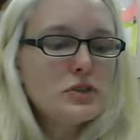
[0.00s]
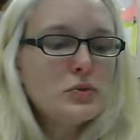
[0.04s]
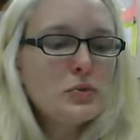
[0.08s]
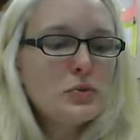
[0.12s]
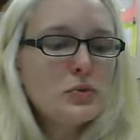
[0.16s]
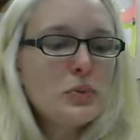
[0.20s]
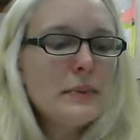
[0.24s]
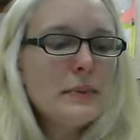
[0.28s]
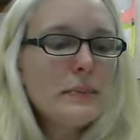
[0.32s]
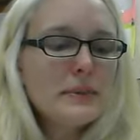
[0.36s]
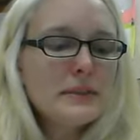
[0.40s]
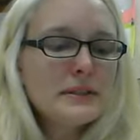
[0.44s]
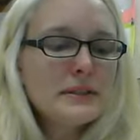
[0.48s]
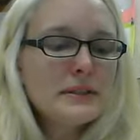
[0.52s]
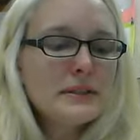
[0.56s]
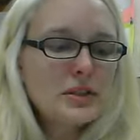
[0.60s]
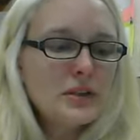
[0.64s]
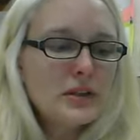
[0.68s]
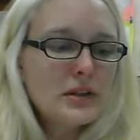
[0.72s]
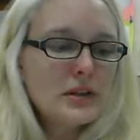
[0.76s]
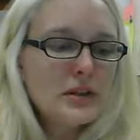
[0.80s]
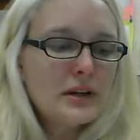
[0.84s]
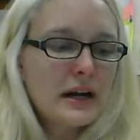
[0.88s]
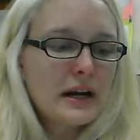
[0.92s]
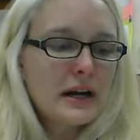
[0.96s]
sweep into
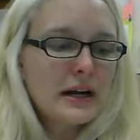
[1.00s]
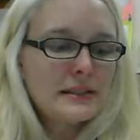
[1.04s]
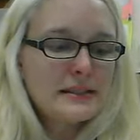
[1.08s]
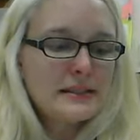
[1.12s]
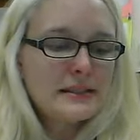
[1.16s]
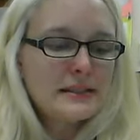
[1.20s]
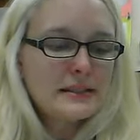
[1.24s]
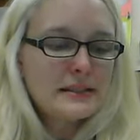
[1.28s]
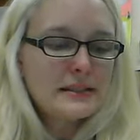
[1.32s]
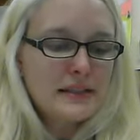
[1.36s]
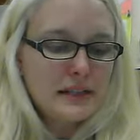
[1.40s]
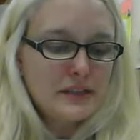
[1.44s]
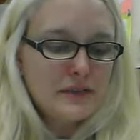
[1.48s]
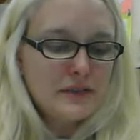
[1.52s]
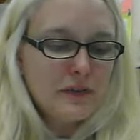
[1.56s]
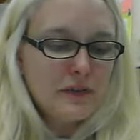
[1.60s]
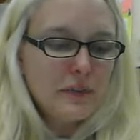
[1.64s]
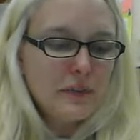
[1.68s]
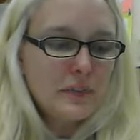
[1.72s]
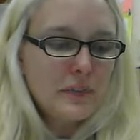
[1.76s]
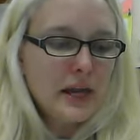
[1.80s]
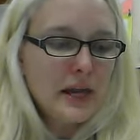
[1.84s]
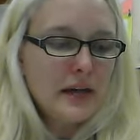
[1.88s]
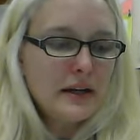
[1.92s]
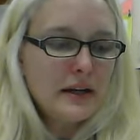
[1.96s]
the United States
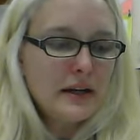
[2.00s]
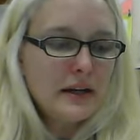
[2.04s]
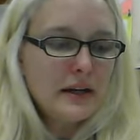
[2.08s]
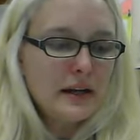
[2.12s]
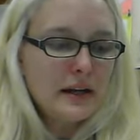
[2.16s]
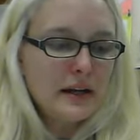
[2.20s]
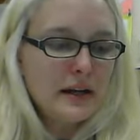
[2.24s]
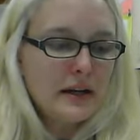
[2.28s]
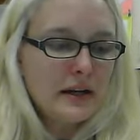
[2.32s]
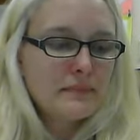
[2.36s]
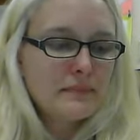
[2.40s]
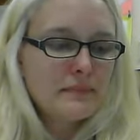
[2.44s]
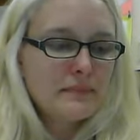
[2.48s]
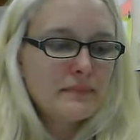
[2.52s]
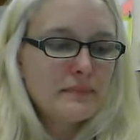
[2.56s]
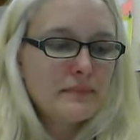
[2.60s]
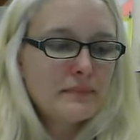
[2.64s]
from Canada.